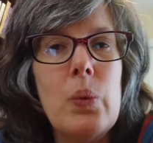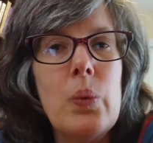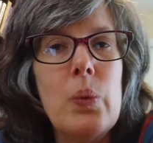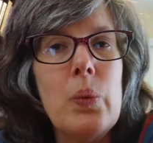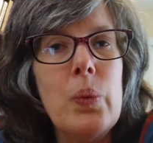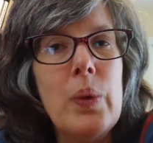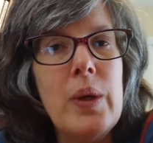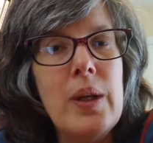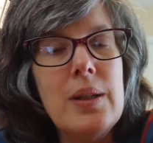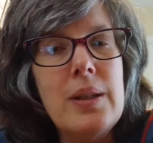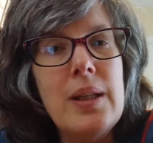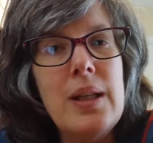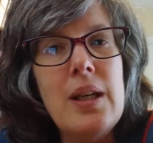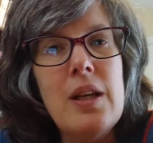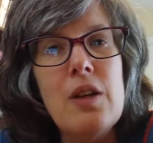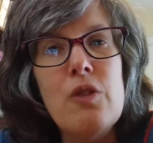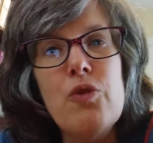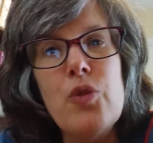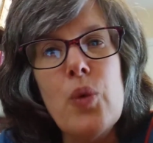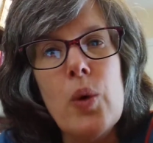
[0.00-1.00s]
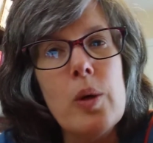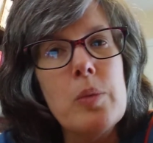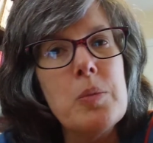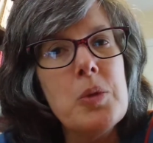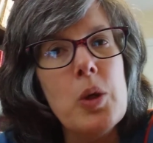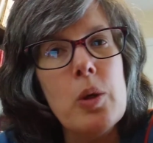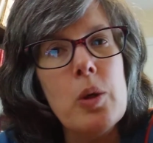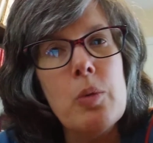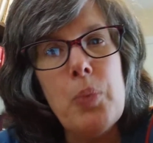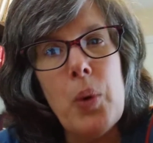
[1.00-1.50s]
really informs
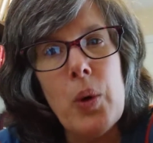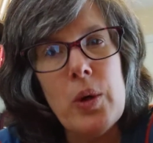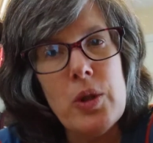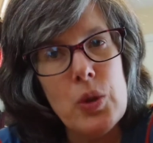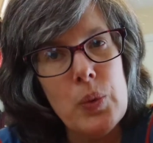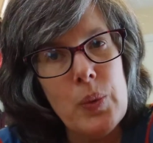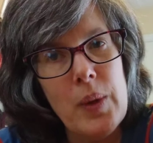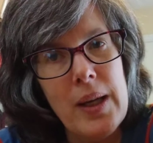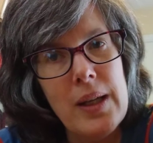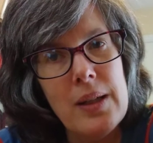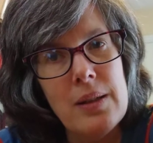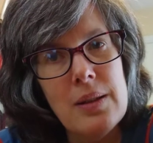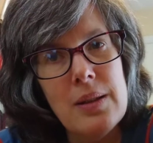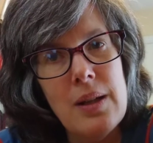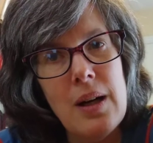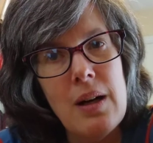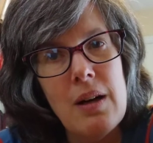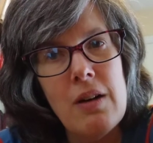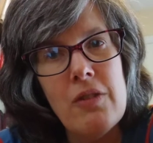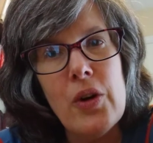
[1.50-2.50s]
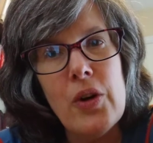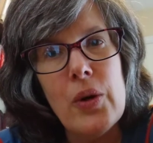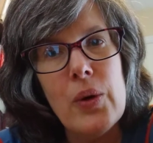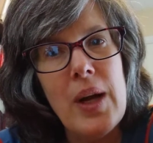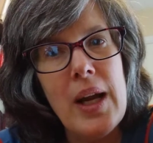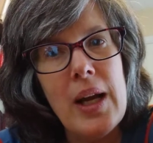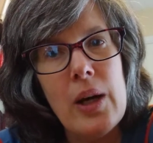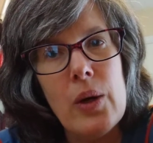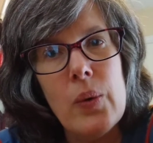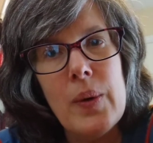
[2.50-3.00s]
her portrayal of her
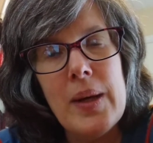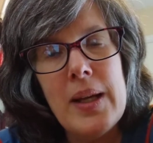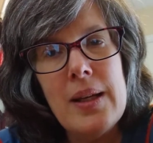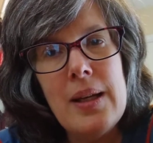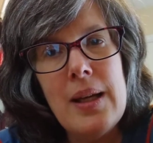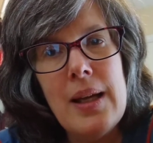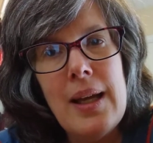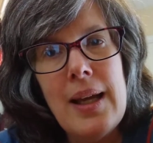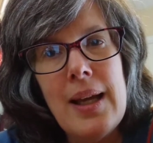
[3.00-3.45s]
heroine,